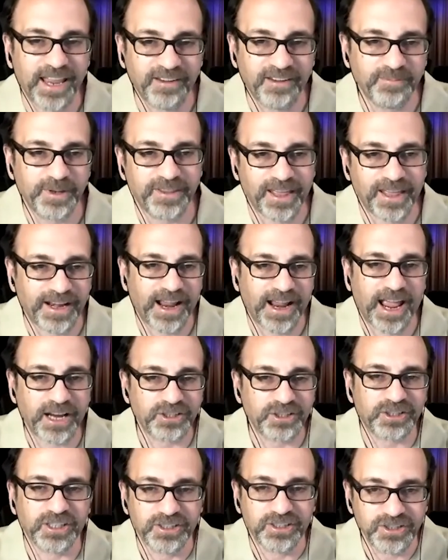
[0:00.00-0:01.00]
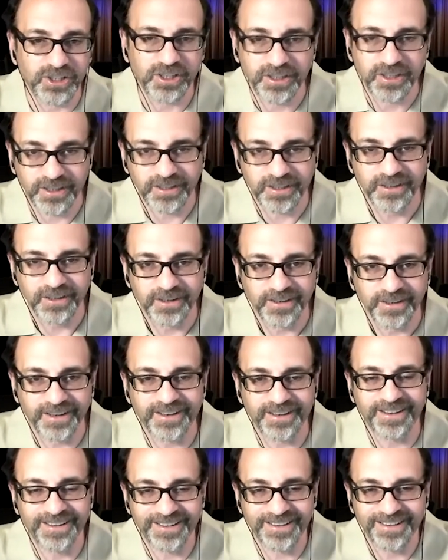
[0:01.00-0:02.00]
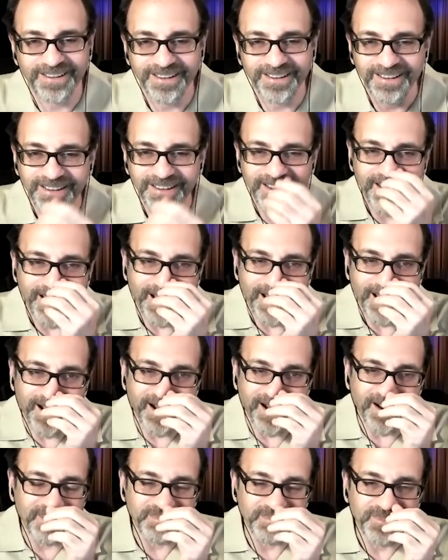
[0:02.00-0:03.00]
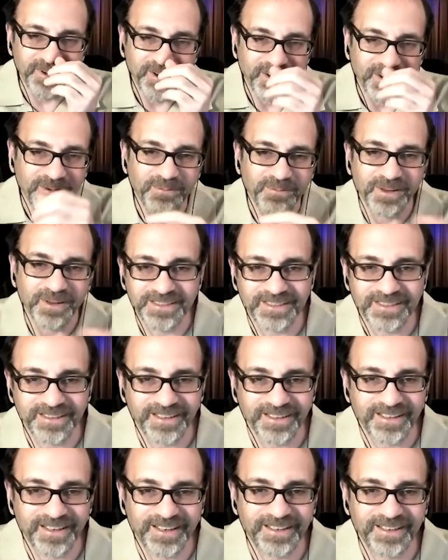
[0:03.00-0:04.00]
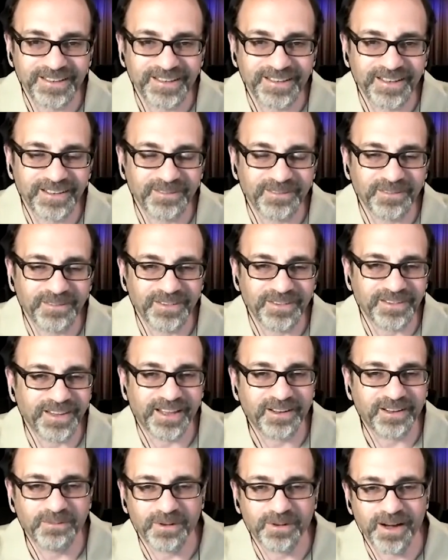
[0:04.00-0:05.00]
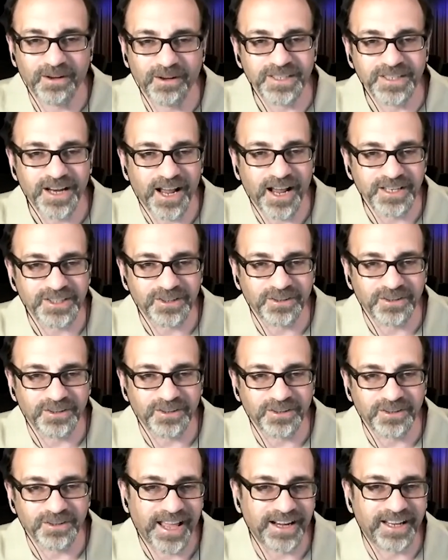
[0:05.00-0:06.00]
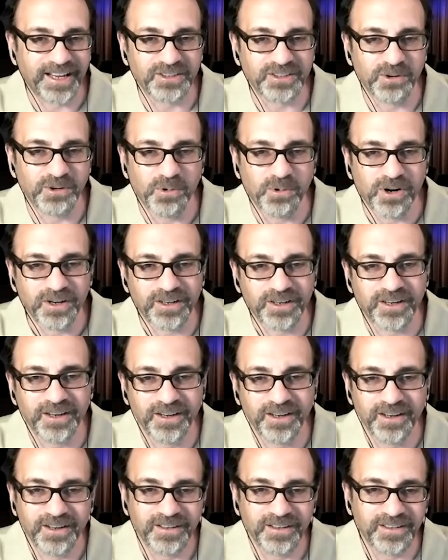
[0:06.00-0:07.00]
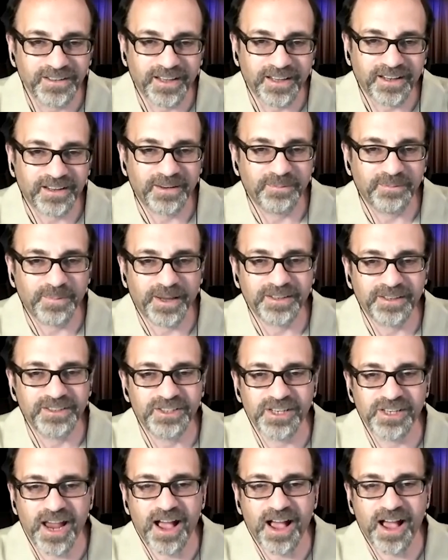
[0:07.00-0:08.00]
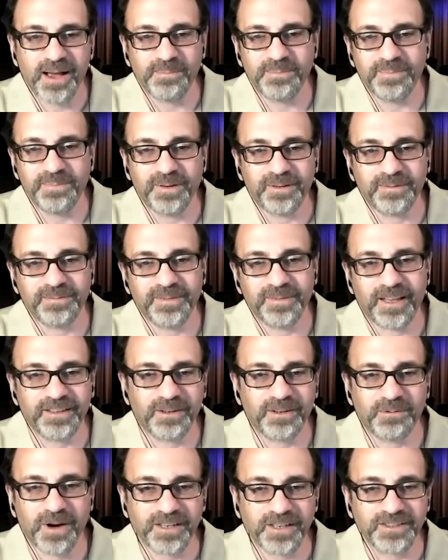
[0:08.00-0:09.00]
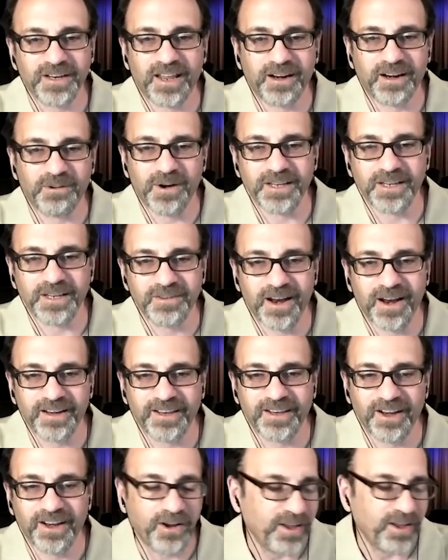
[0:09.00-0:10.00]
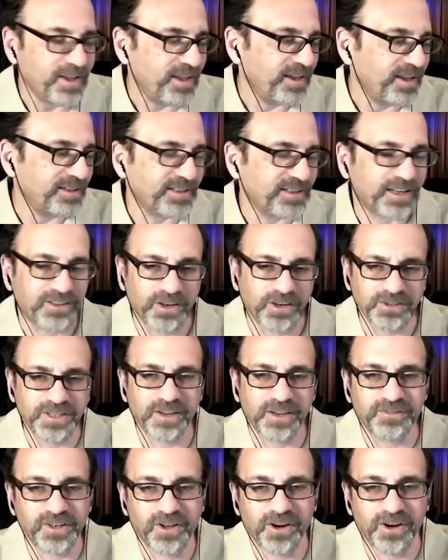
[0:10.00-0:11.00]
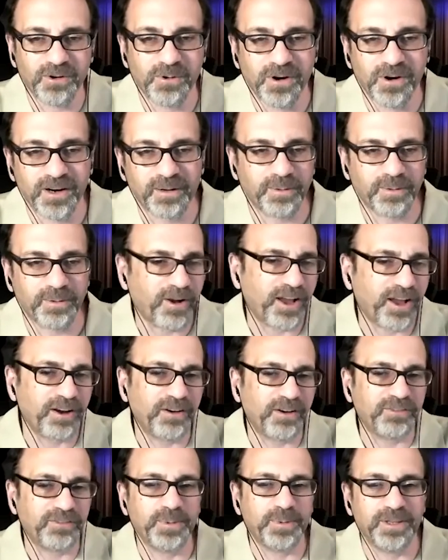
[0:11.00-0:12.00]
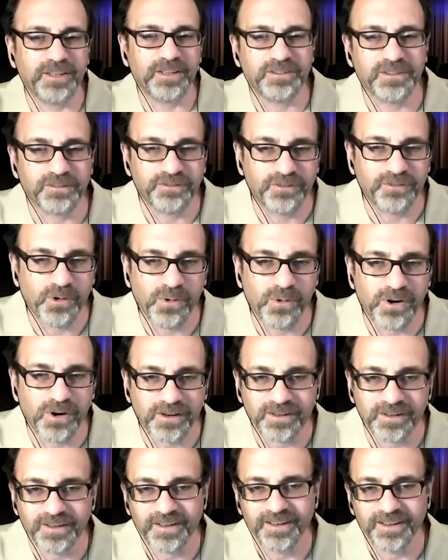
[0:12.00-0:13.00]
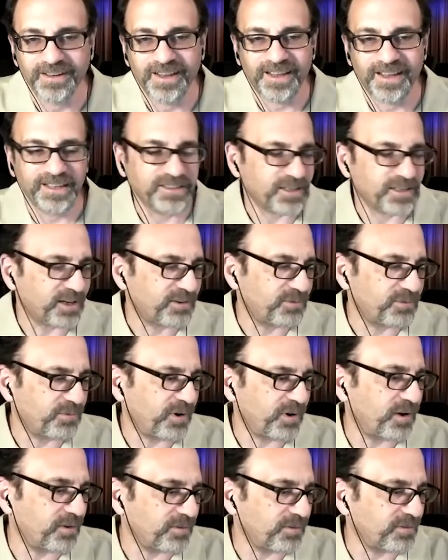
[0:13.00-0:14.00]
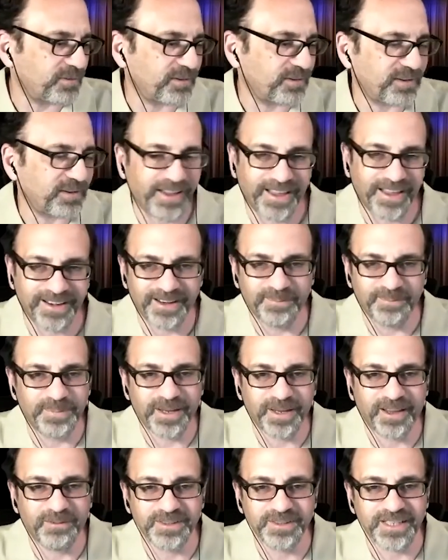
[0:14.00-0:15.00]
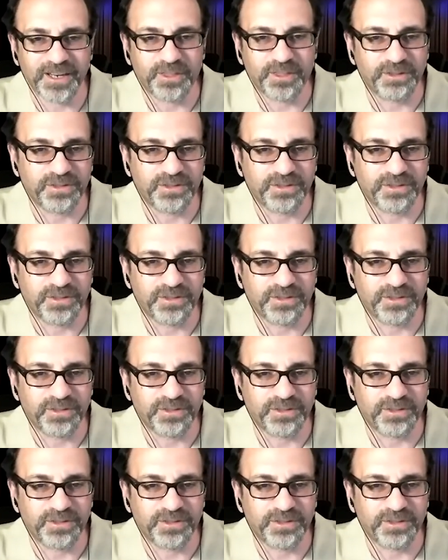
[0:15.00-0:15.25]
me that I actually took mm-hmm. um, was he, like when I was in high school and I had to get to work, like at my job uh, at the rest at a restaurant, you know, he's like, "Don't you have to go to work?" I'm like, oh, "I don't have to be there till four. He's like, "Well," and it'd be it was like